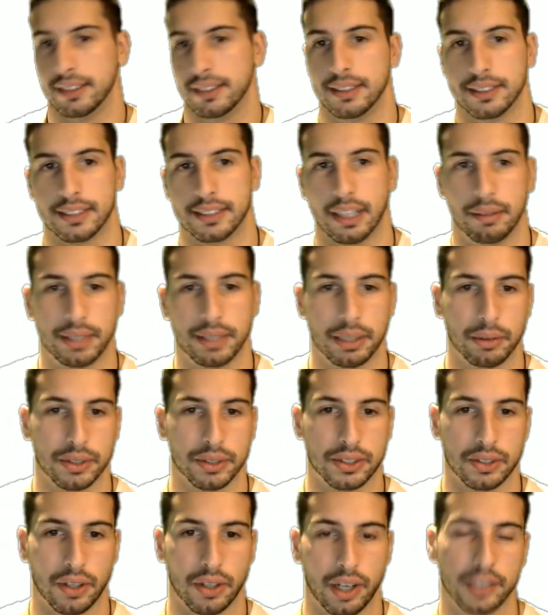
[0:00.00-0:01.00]
Summoning was
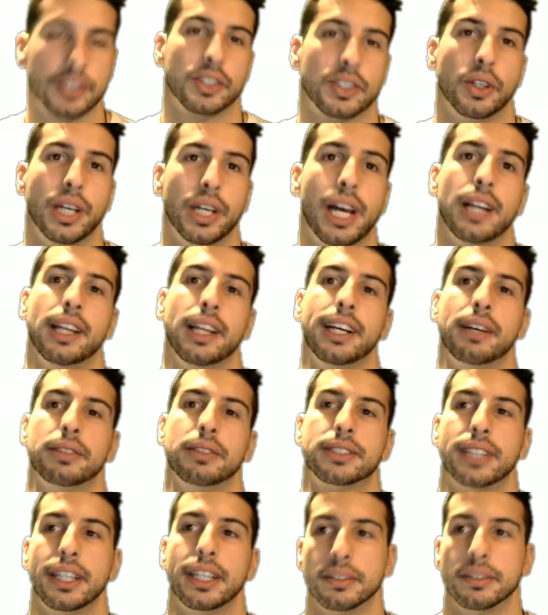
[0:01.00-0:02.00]
too hot. So yeah, like I was
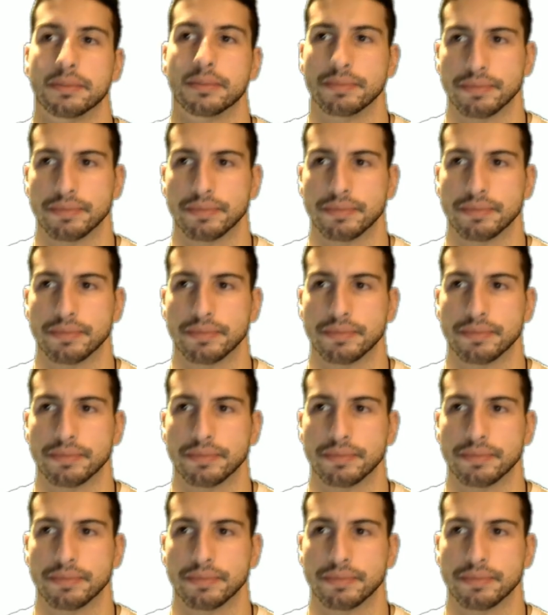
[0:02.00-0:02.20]
saying,